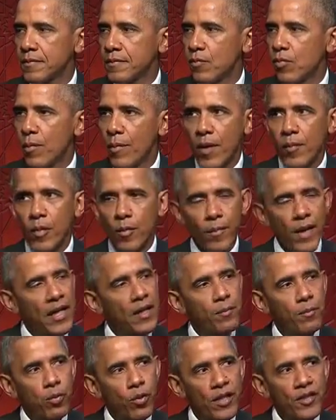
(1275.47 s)
Remember,
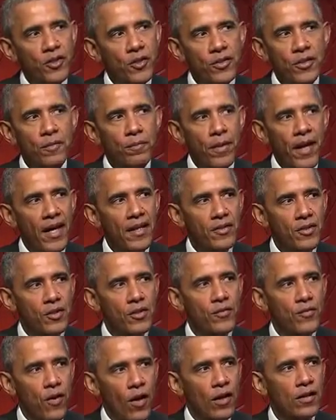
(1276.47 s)
many preachers and
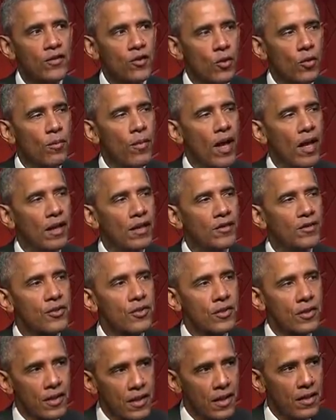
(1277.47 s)
pastors fought to abolish
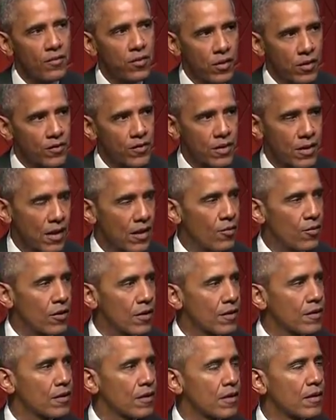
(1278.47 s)
the evil of slavery.
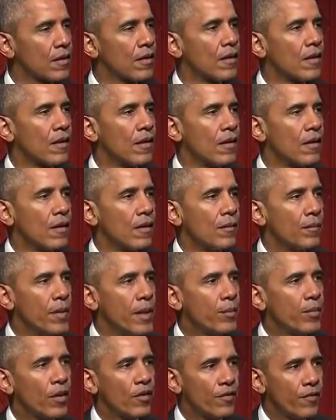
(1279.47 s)

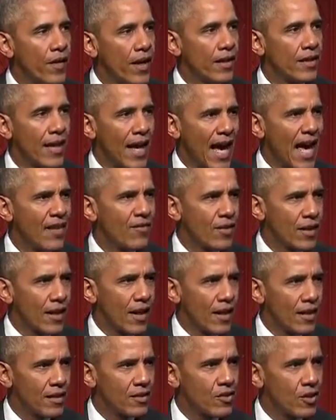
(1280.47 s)
People of faith
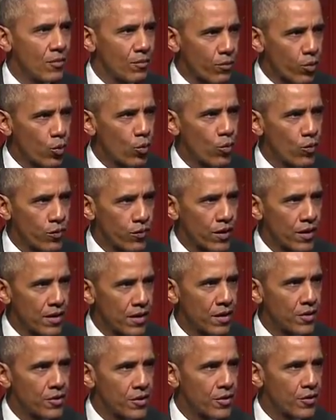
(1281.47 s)
advocated to improve
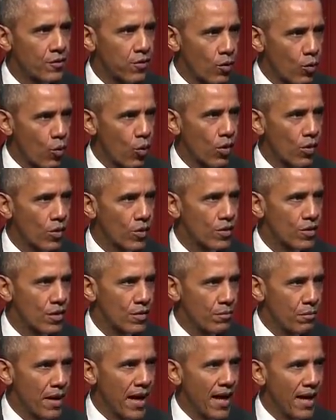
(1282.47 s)
conditions for workers
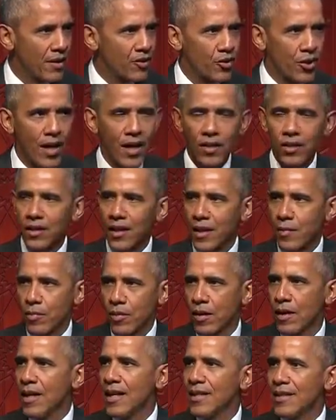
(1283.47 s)
and ban child
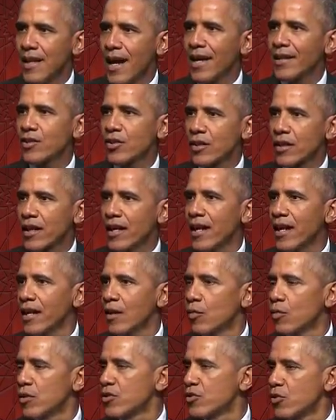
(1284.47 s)
labor. Dr.
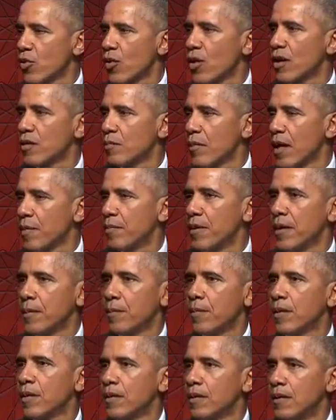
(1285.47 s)
King was joined by
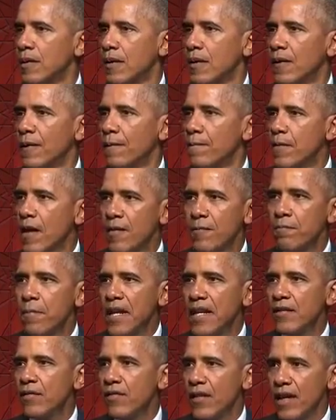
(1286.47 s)
people of
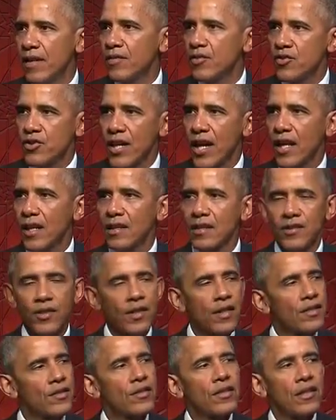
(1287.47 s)
many faiths
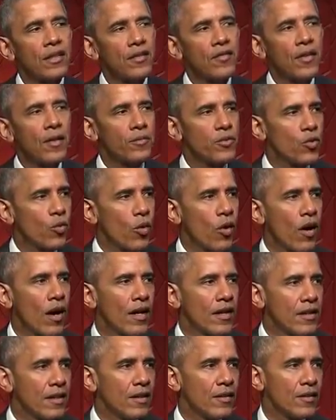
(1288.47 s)
challenging us to live up to our
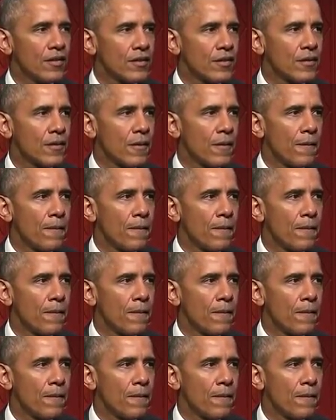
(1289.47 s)
ideals.